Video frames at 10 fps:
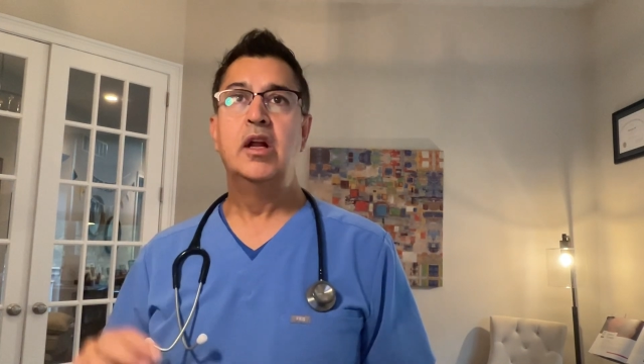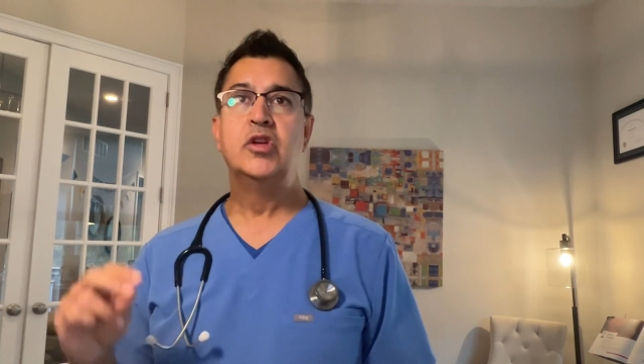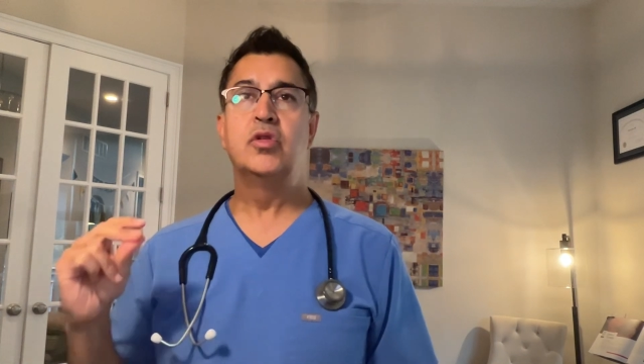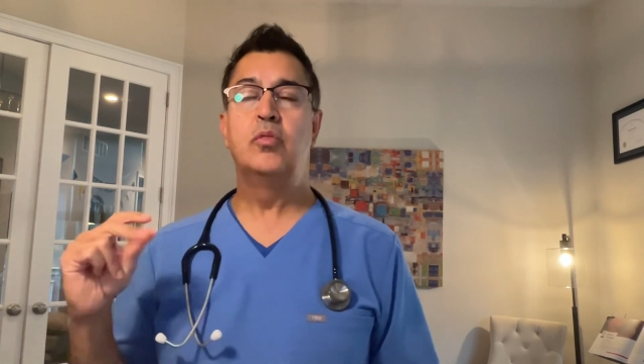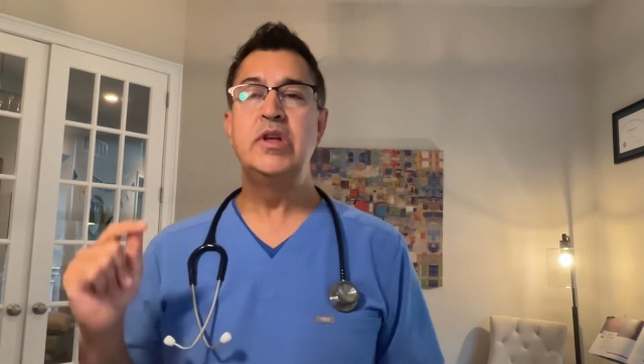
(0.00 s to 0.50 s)

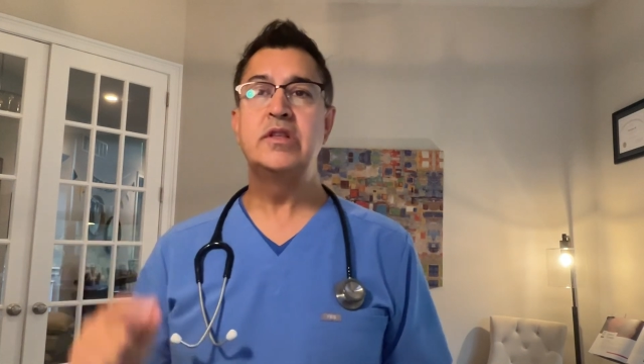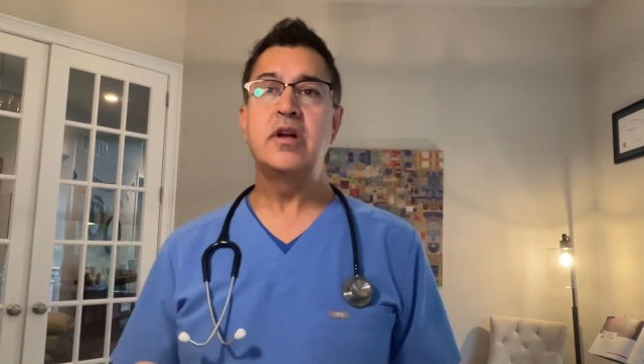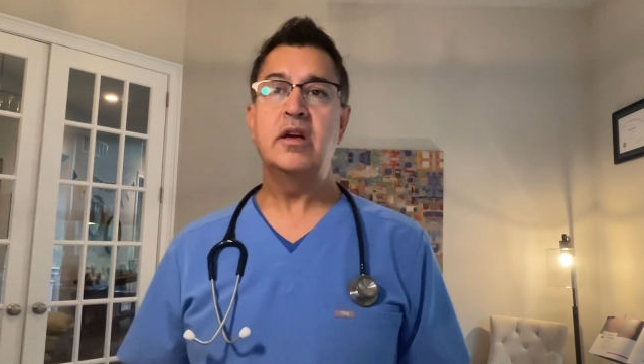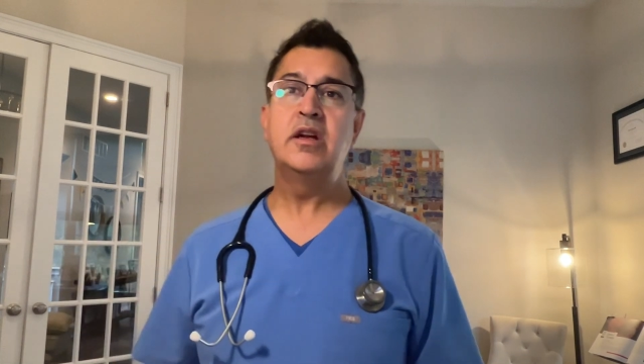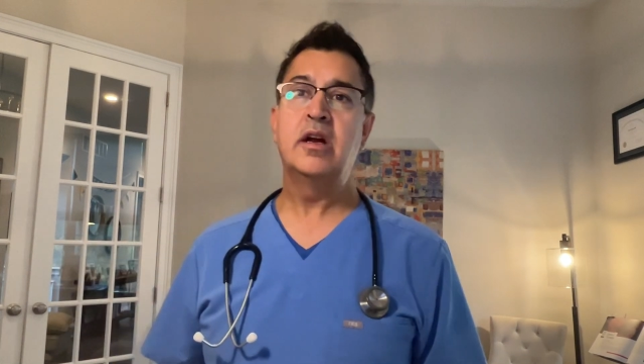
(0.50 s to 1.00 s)
So I
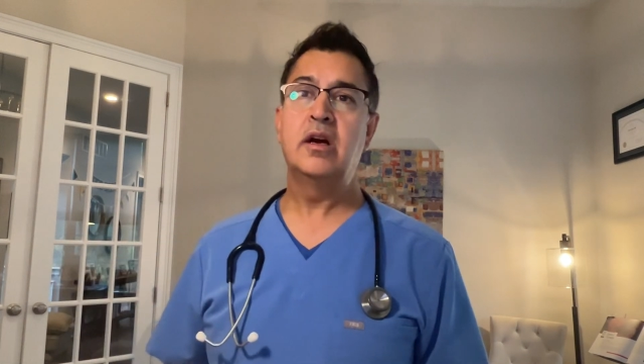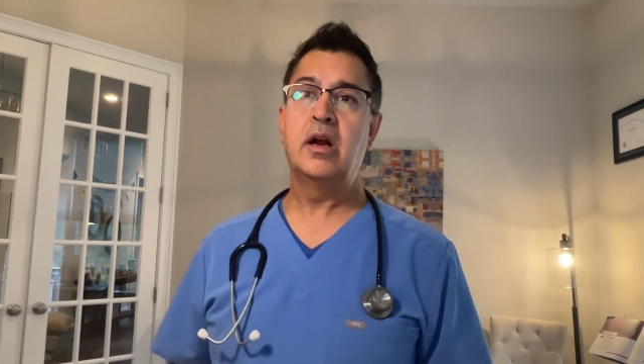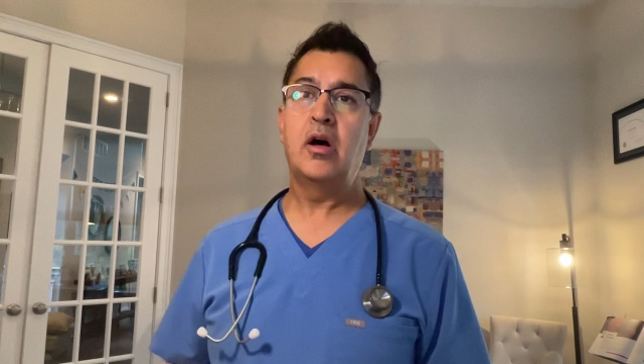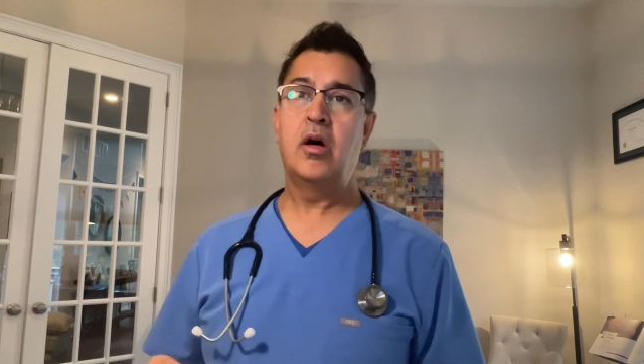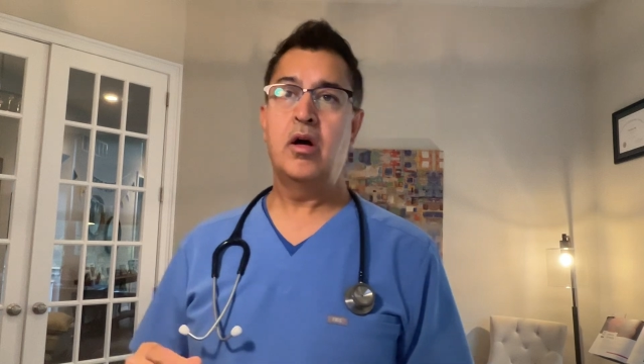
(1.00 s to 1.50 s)
started her
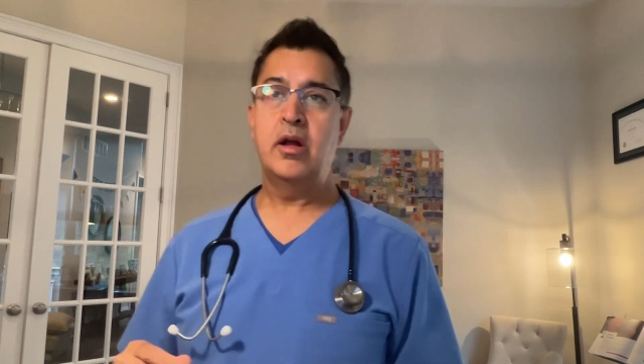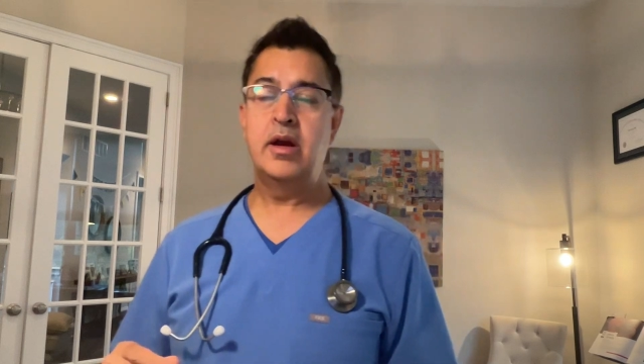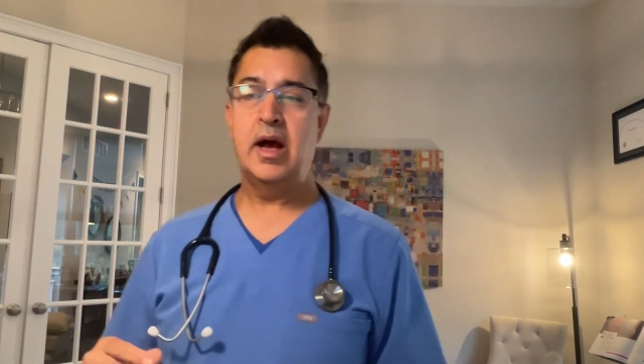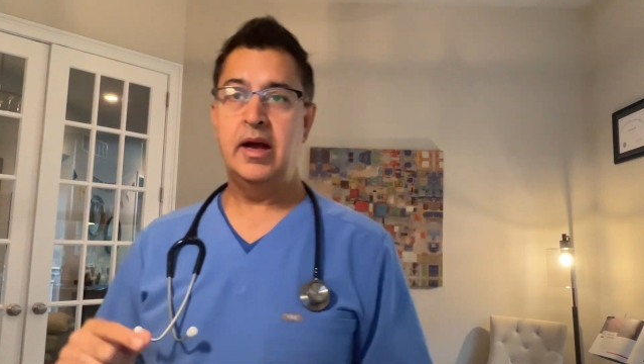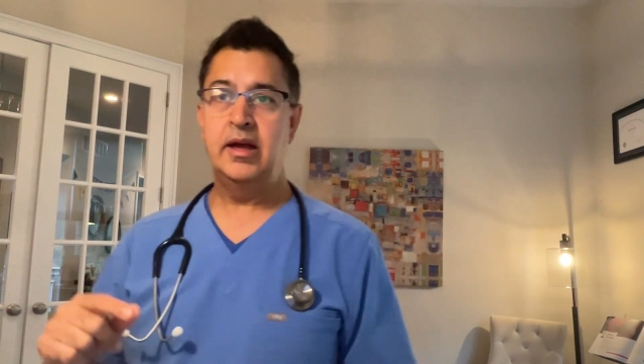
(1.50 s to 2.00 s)
on